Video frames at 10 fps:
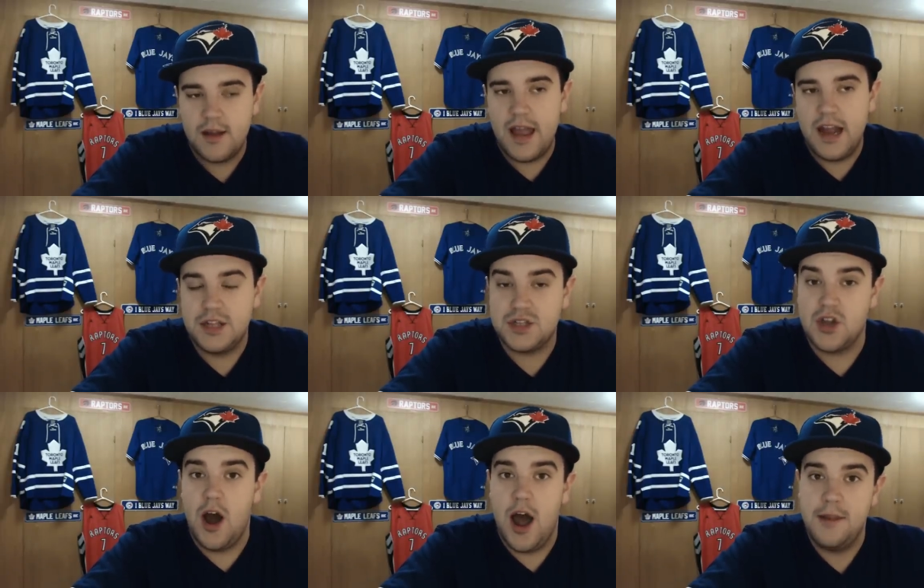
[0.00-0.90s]
and it's
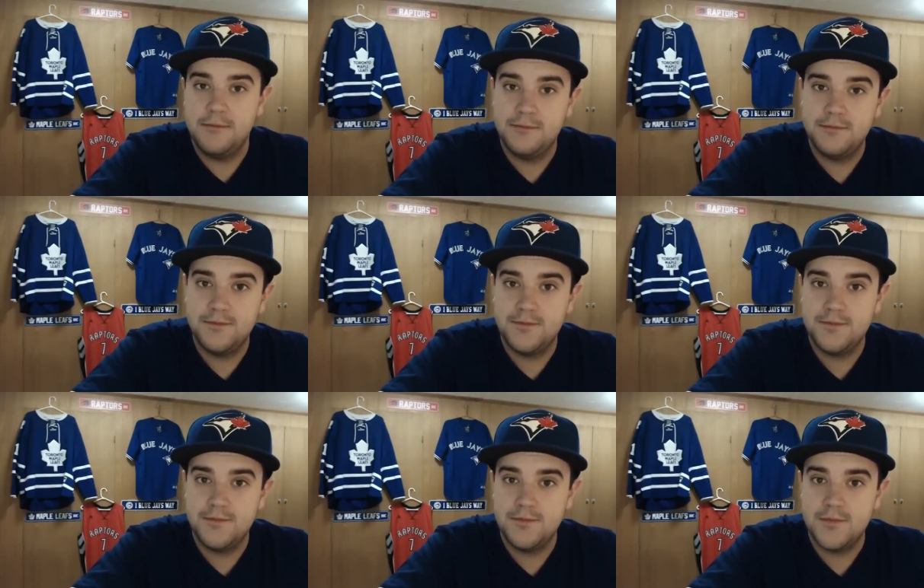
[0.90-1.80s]
gone.
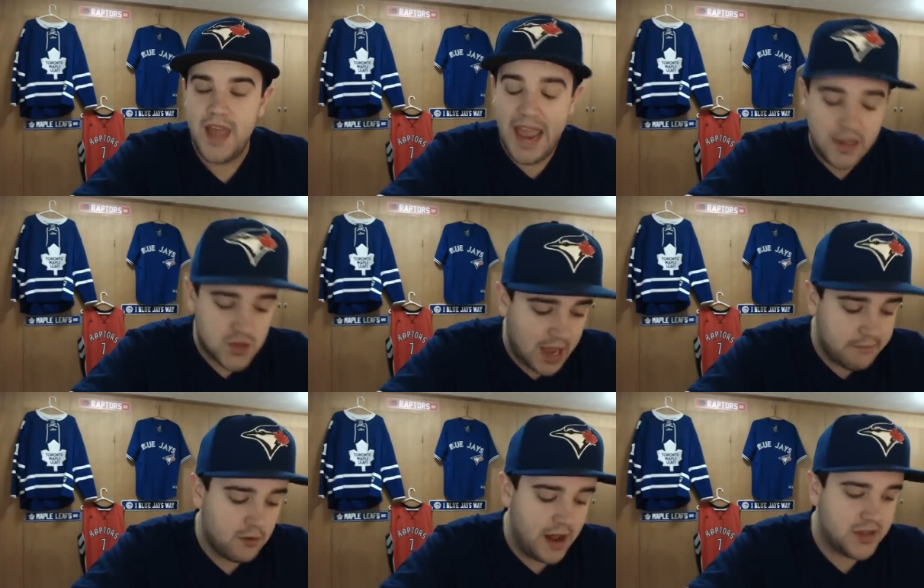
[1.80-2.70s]
8
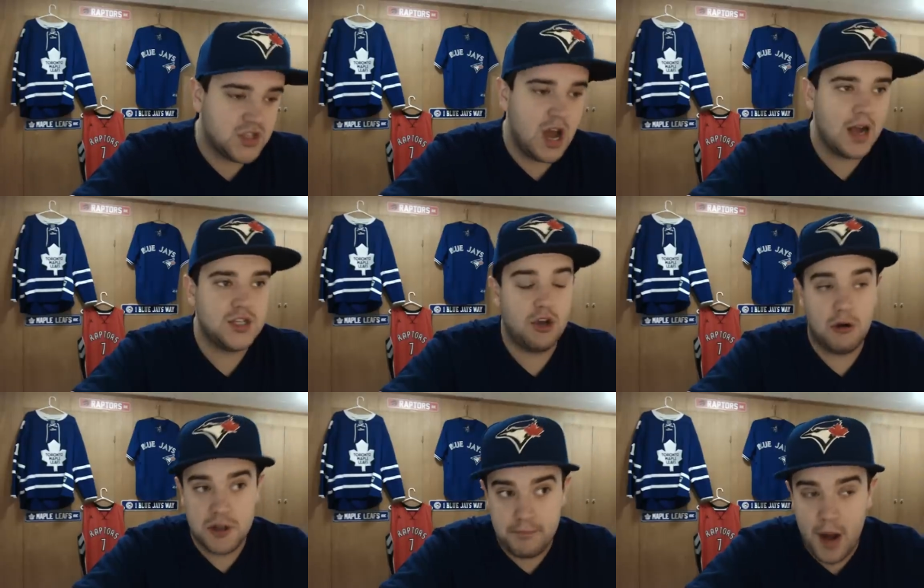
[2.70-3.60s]
7 Red Sox. You go
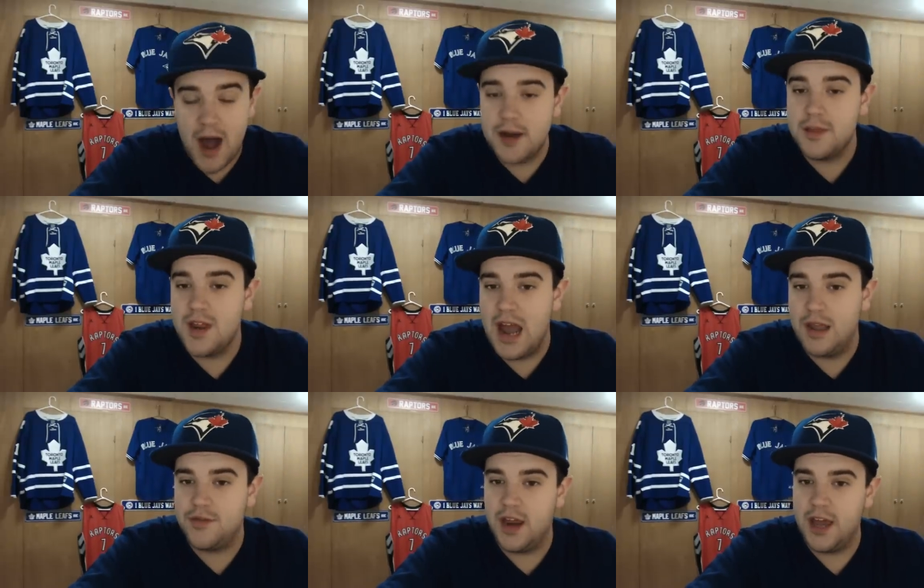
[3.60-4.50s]
to the bottom of the
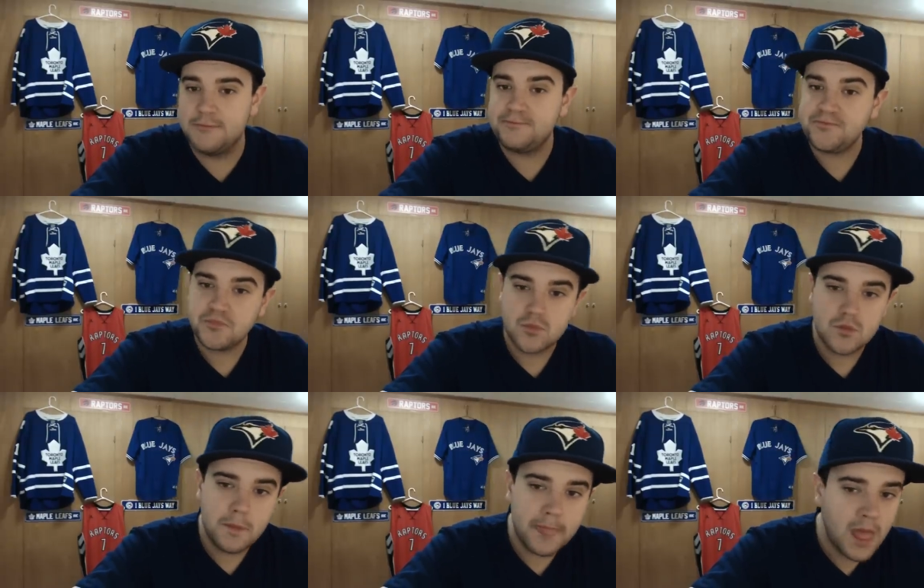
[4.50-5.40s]
ninth inning.
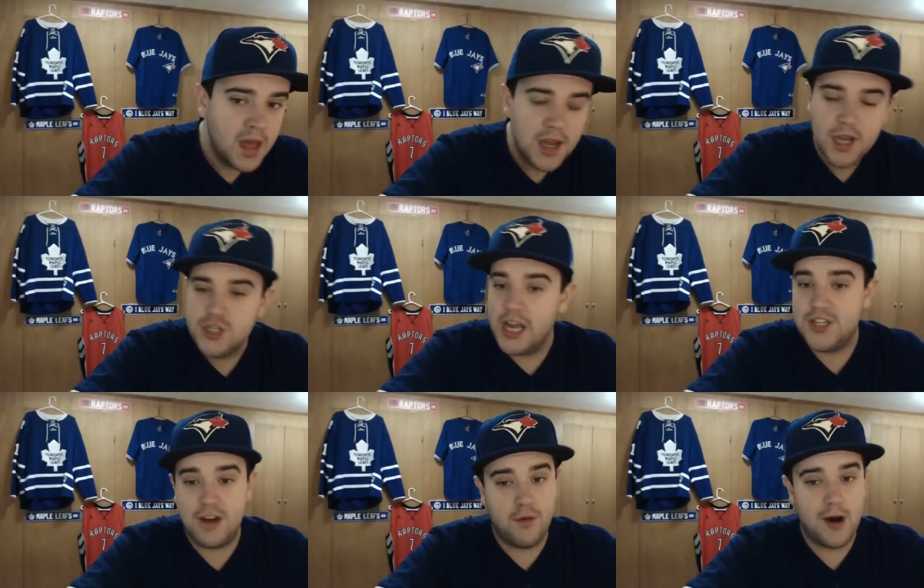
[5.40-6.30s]
Jays
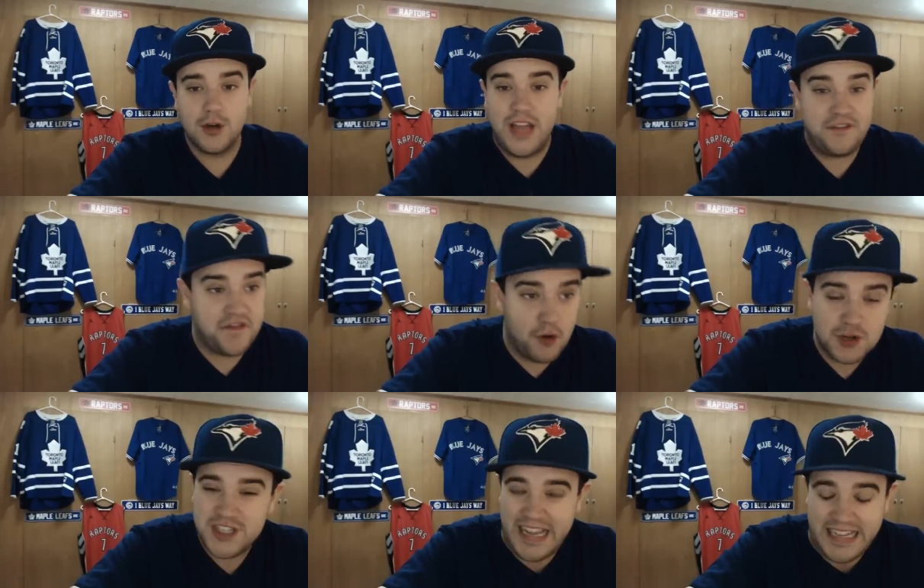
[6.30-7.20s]
have runners at
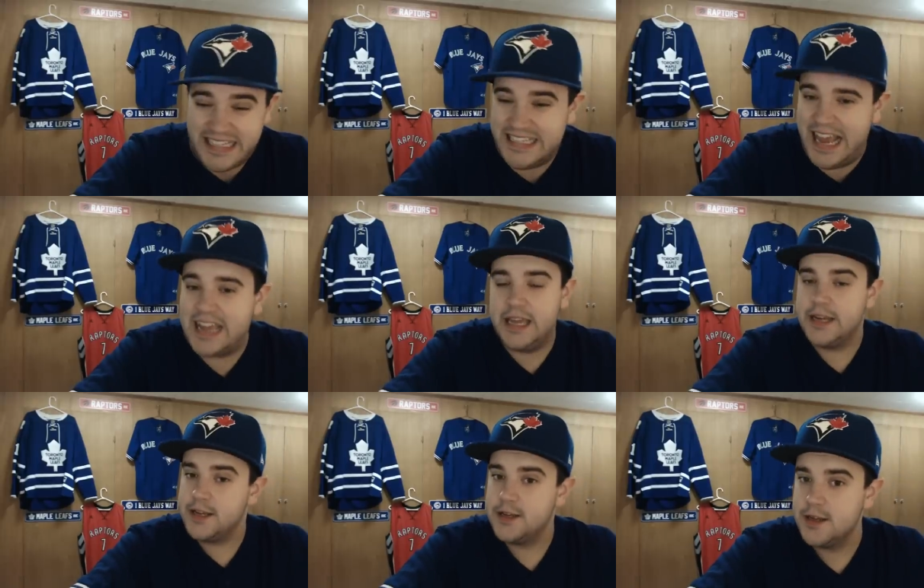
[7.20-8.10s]
first and
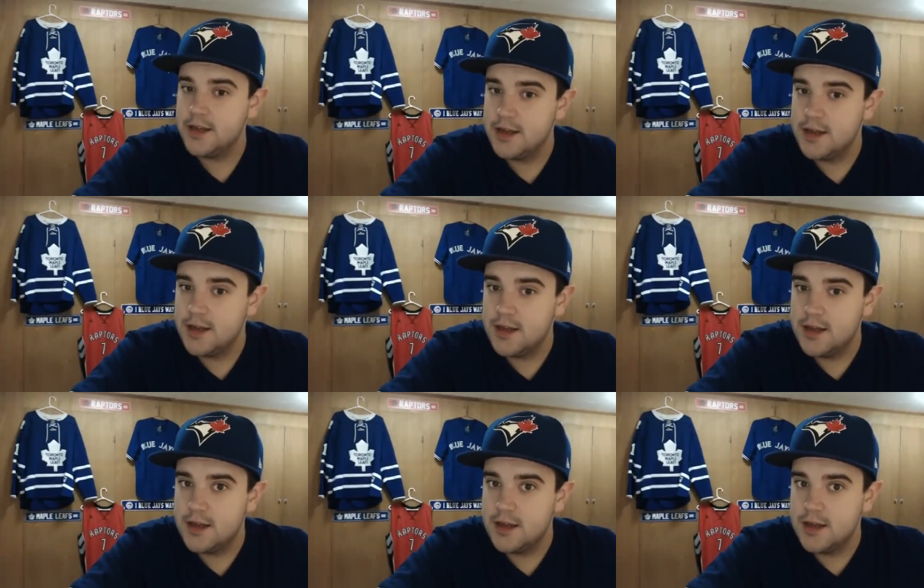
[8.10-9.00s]
second
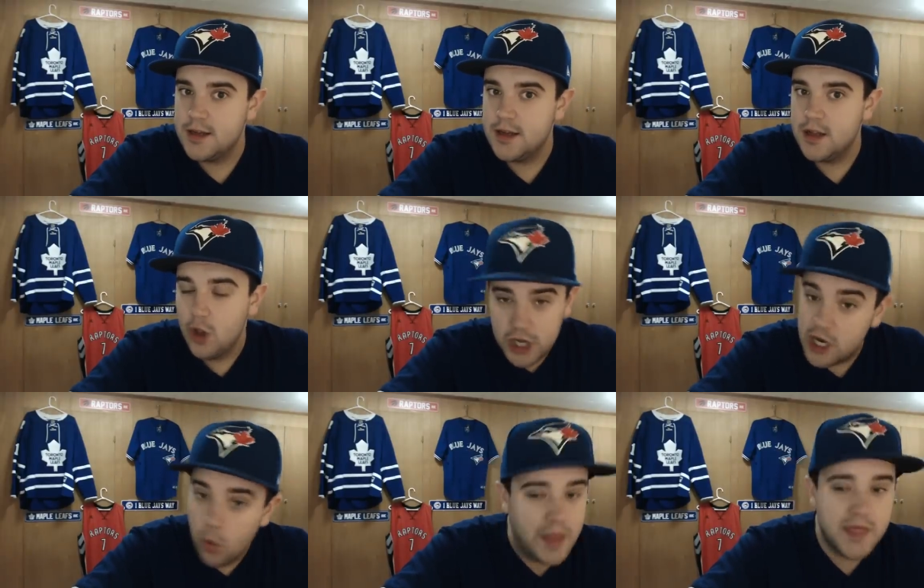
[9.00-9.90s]
looking
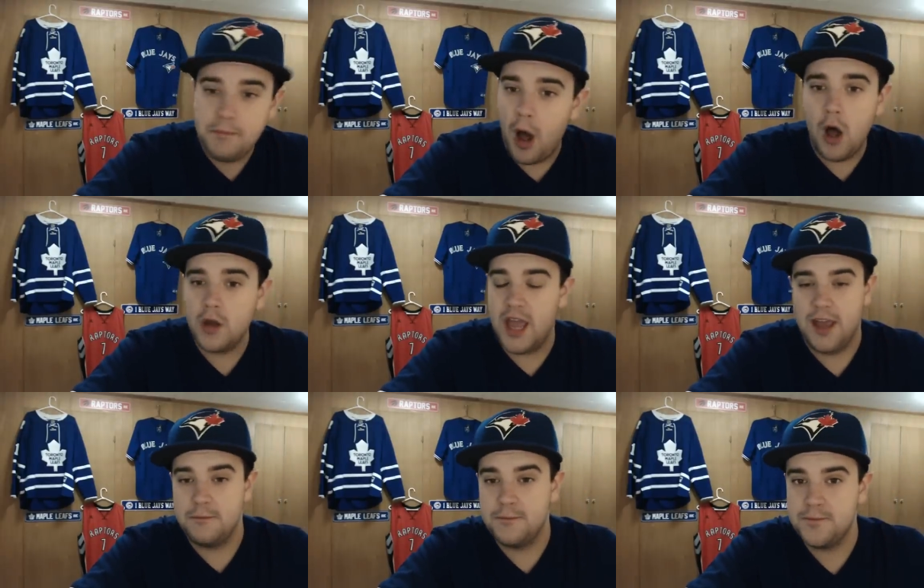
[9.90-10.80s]
to win the ball
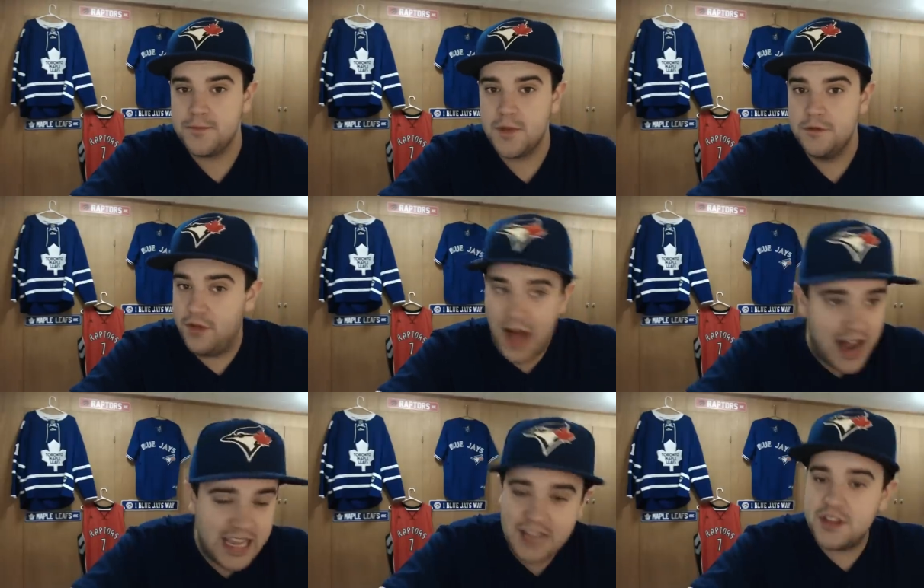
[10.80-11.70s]
game.
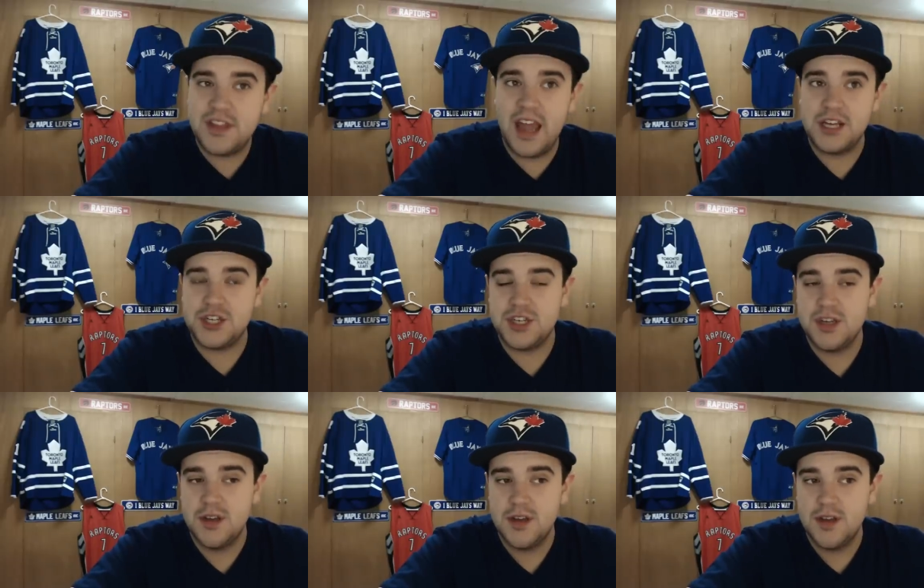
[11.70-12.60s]
Vladdy at the dish,
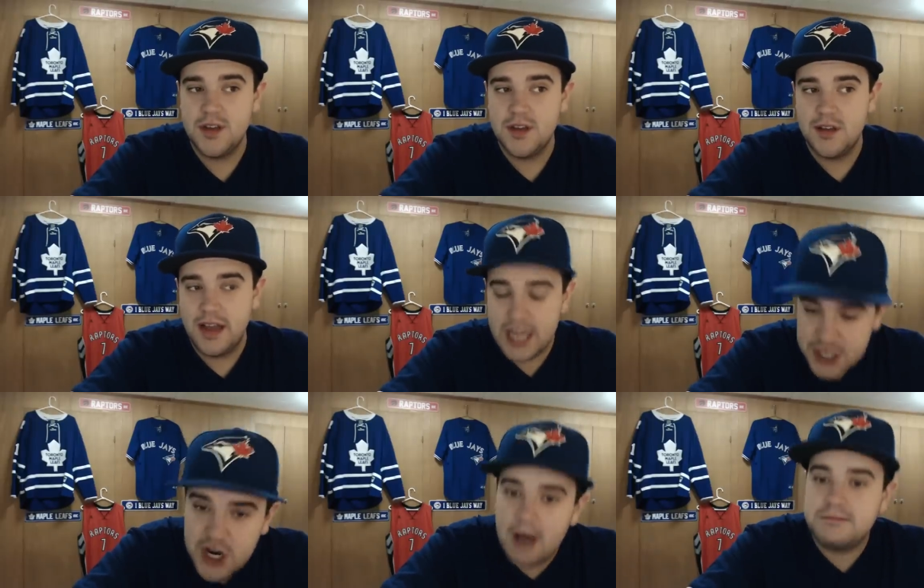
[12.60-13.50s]
and he
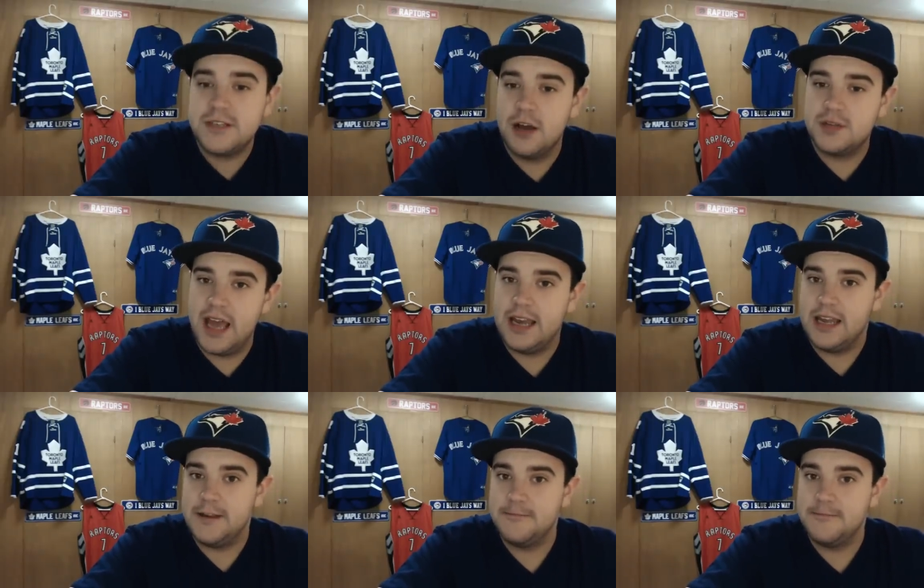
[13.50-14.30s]
chops out to end it.